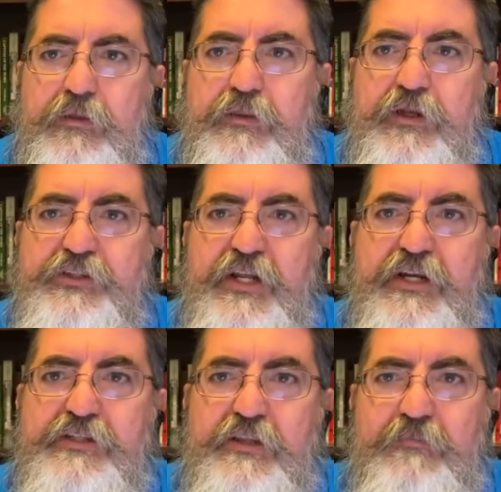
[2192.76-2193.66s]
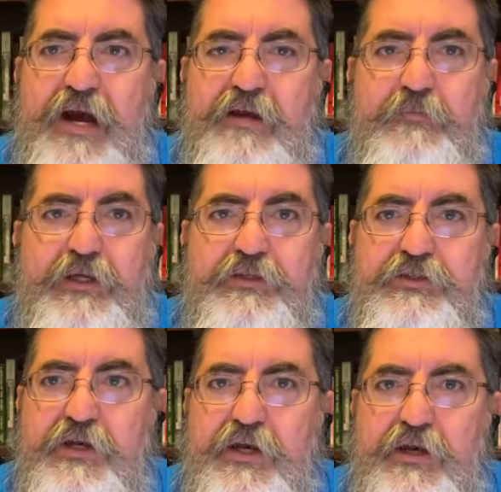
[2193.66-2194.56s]
The descendants of the Maccabees
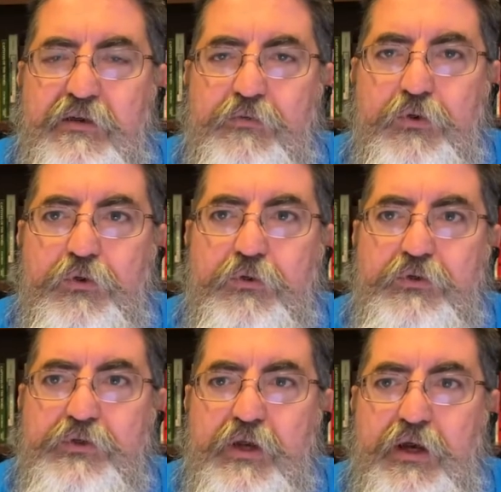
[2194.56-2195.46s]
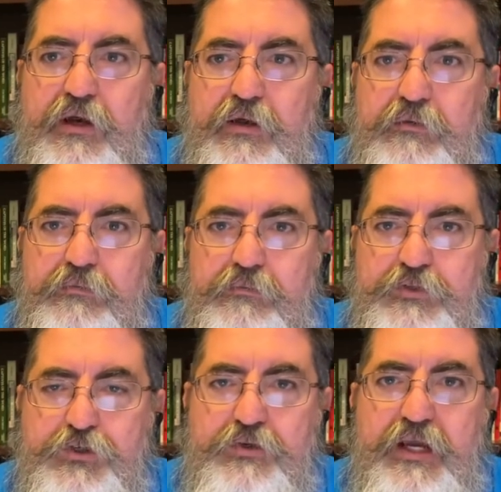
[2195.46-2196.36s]
ruled
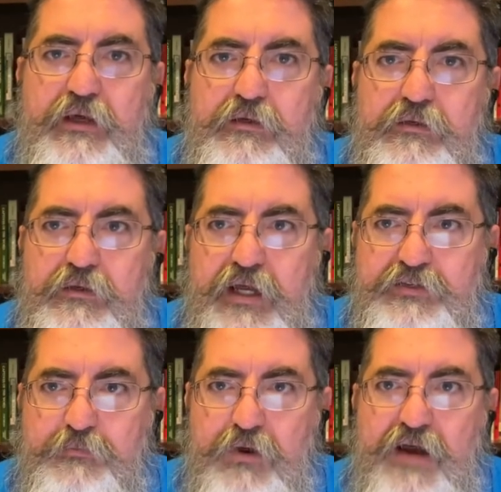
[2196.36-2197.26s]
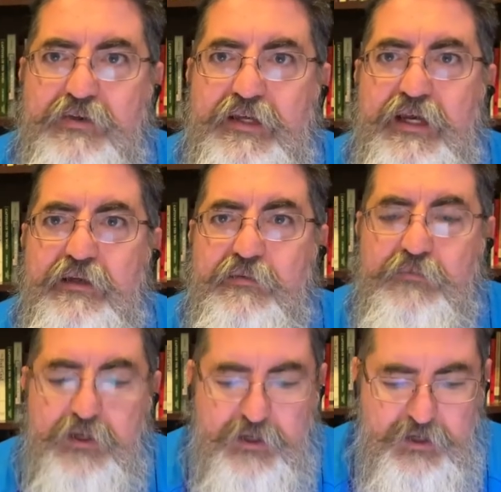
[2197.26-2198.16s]
Judea as a private kingdom.
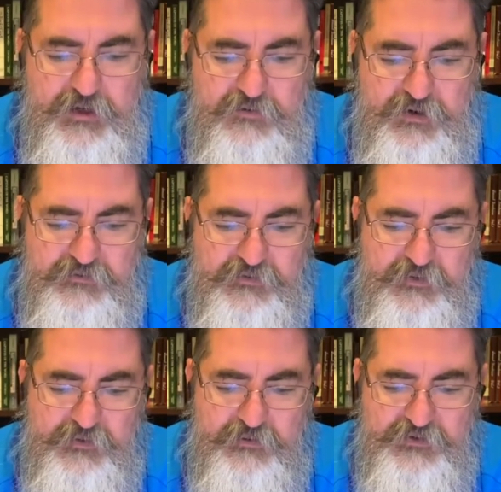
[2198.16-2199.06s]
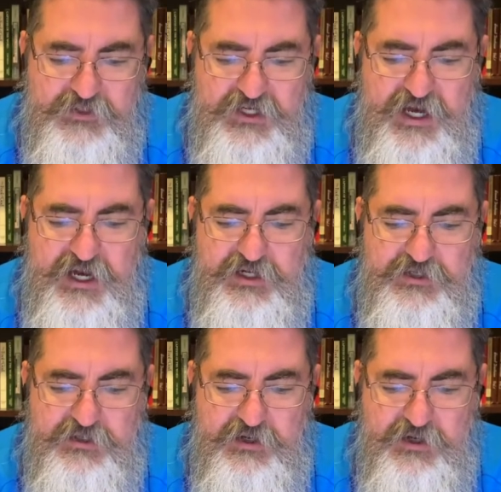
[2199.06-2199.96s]
What was a
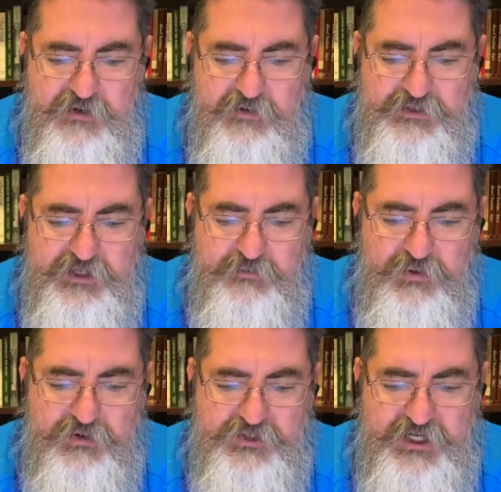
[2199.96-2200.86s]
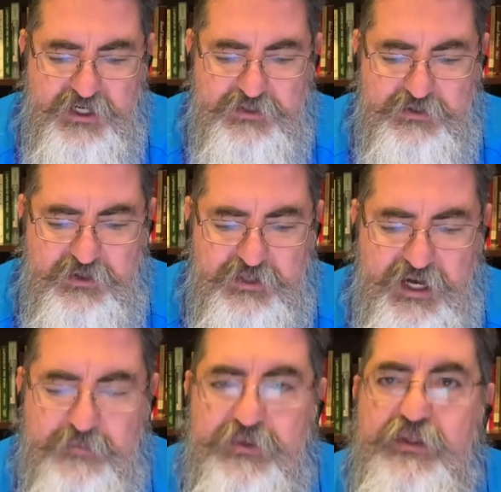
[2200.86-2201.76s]
change? What's an important change or two that
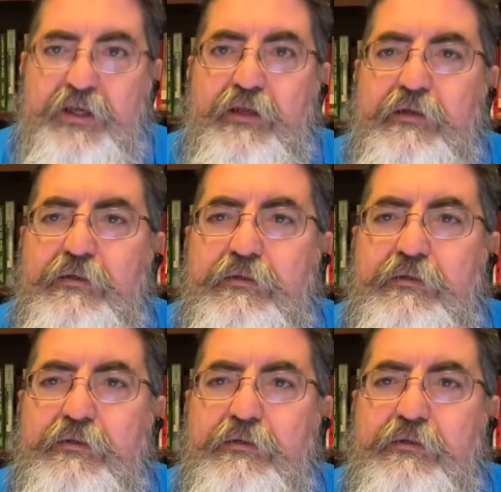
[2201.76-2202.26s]
happened then?